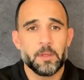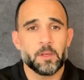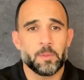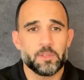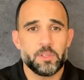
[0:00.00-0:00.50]

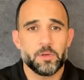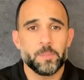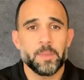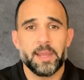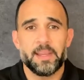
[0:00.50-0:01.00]
Number two,
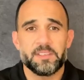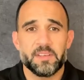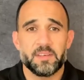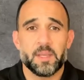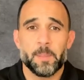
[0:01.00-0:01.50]

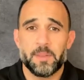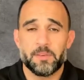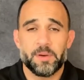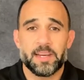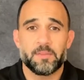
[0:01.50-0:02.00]
IHS, a company
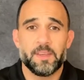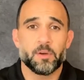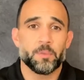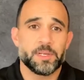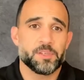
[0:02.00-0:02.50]
that tracks
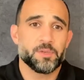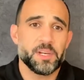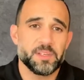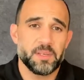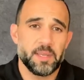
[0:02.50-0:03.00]
vehicle
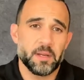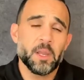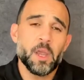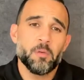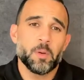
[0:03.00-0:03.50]
registration data,
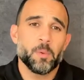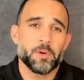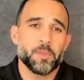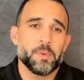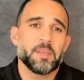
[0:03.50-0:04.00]

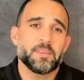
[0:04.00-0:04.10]
reported three